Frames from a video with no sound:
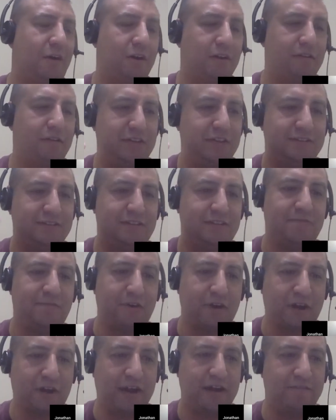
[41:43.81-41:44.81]
all of these
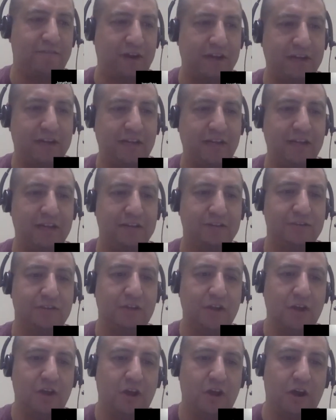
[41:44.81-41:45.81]
different kind of ideas
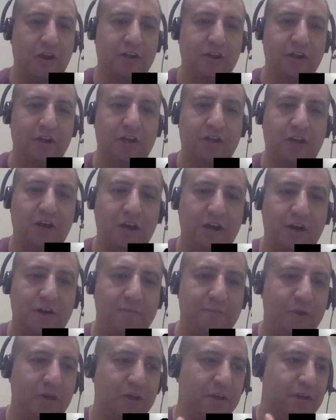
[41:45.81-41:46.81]
are going to
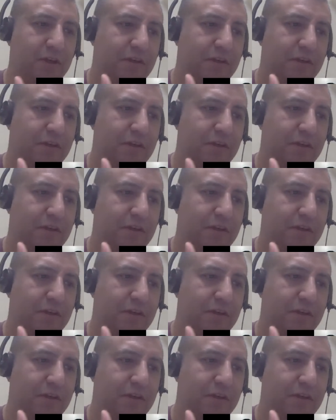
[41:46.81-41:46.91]
come